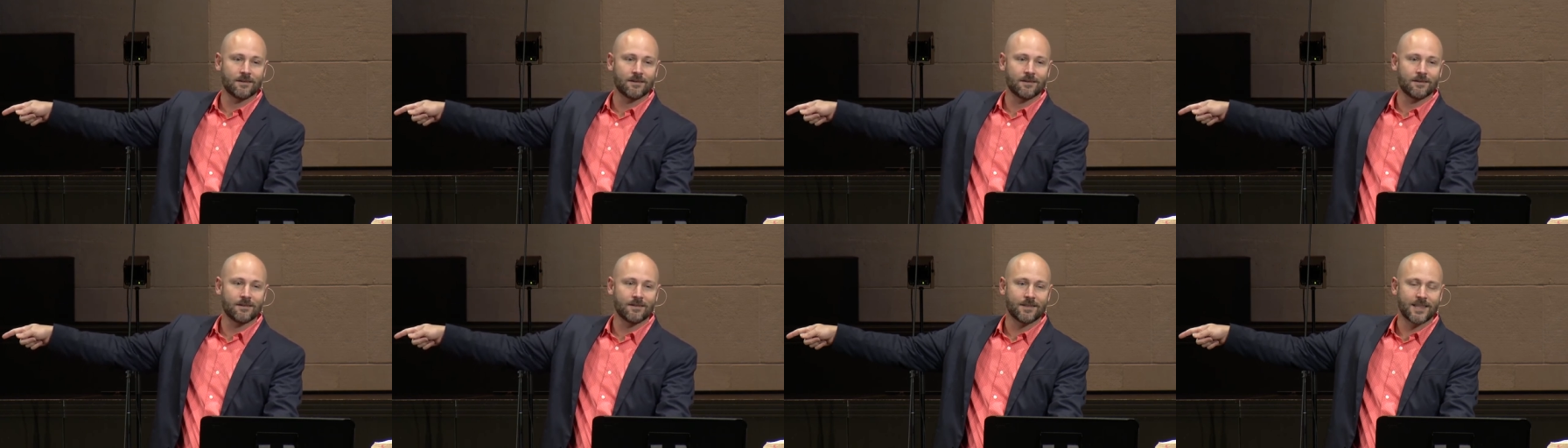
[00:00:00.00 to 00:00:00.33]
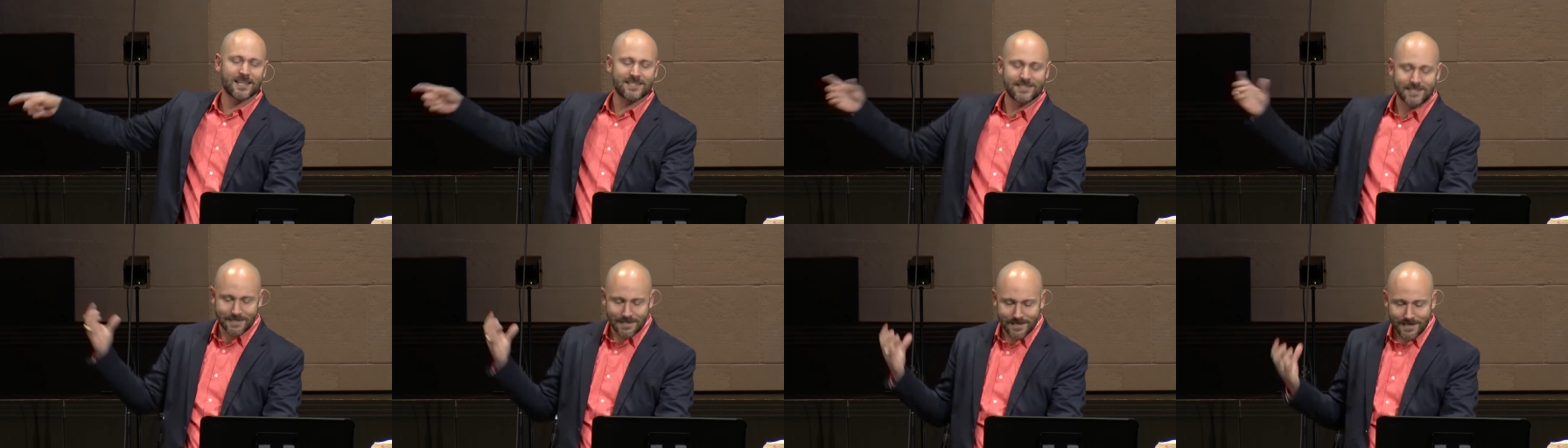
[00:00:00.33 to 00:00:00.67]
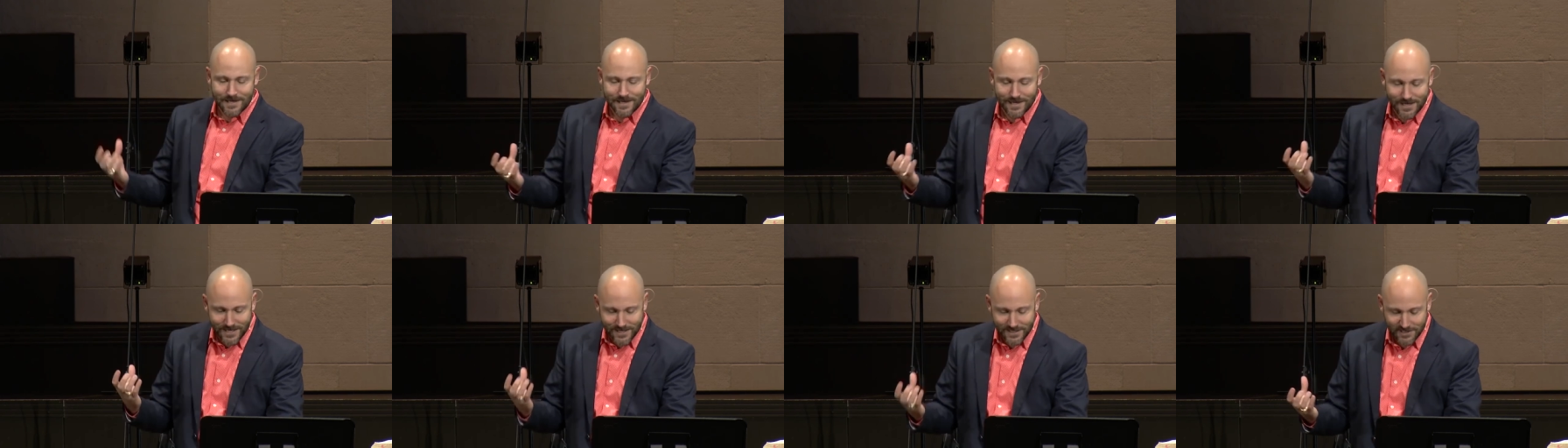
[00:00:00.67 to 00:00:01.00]
That's the
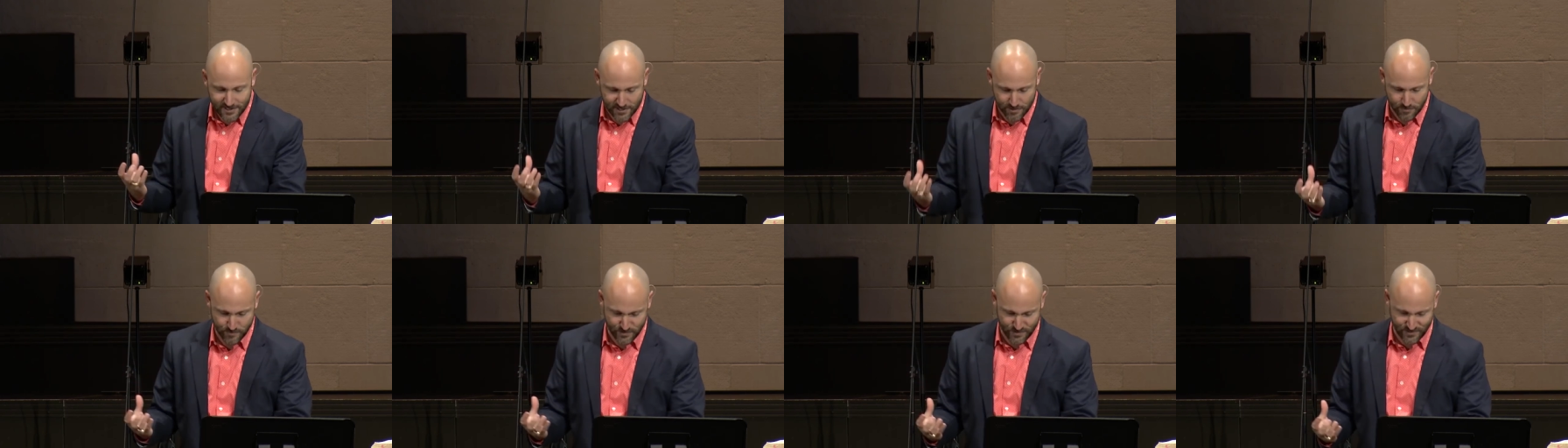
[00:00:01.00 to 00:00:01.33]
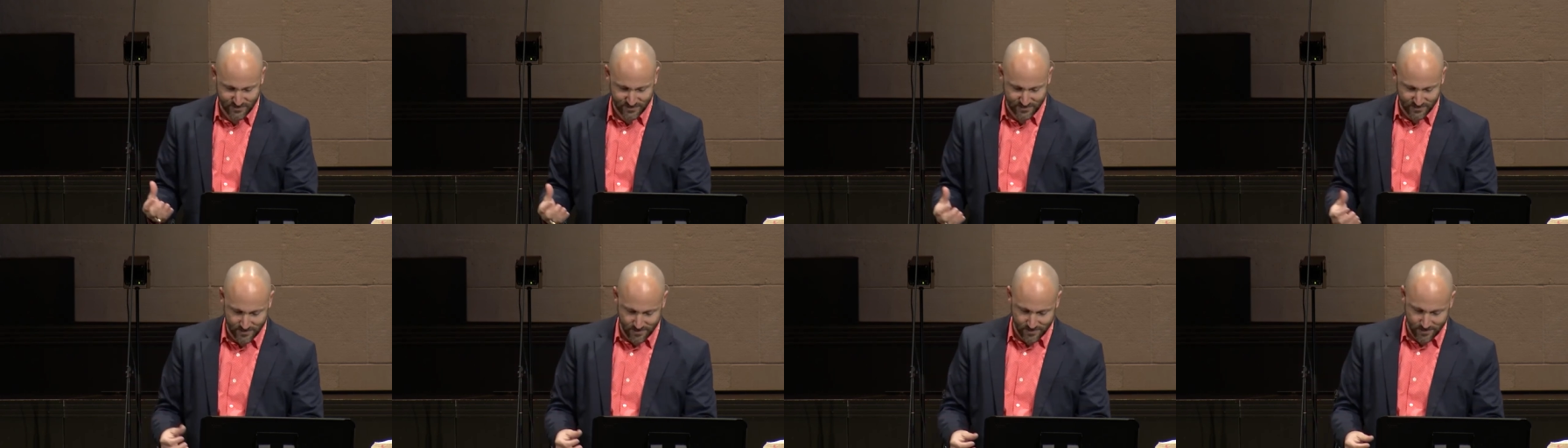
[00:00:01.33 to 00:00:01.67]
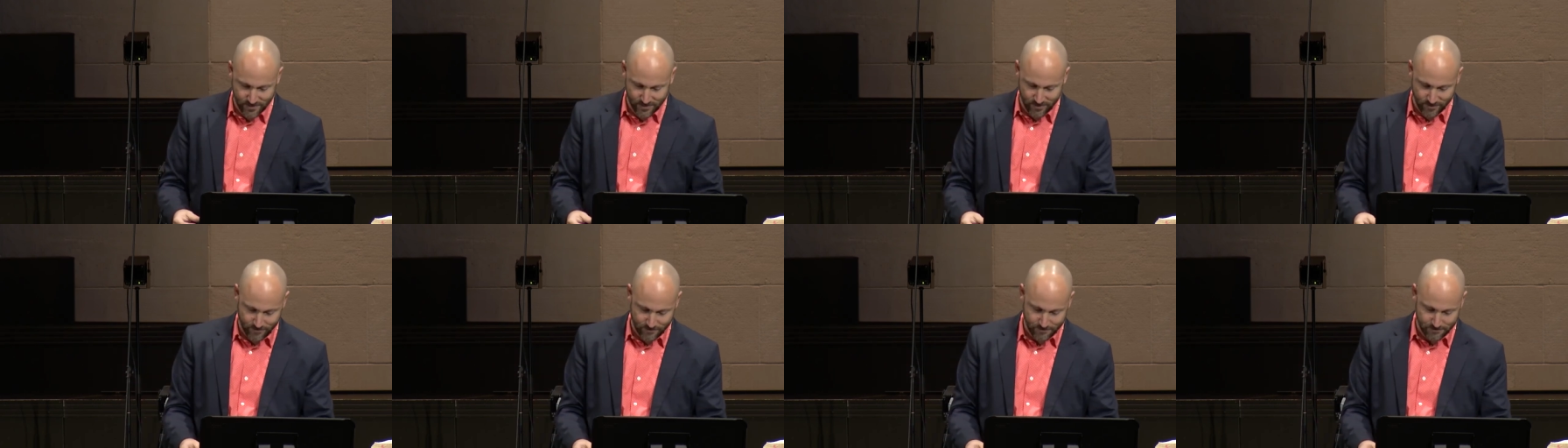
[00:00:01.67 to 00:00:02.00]
intimacy
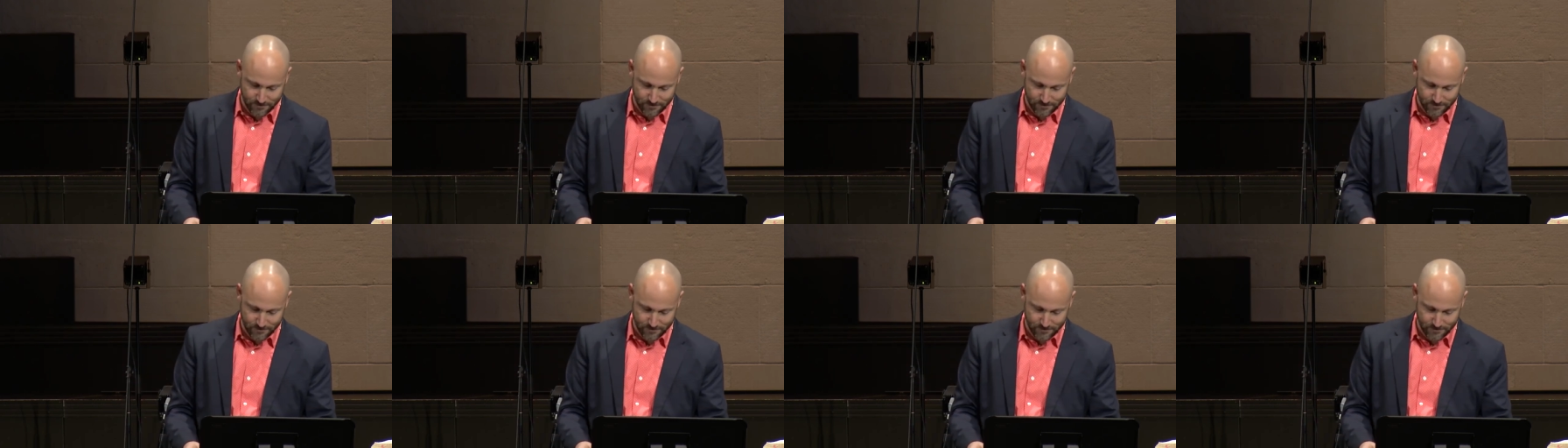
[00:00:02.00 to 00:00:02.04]
here.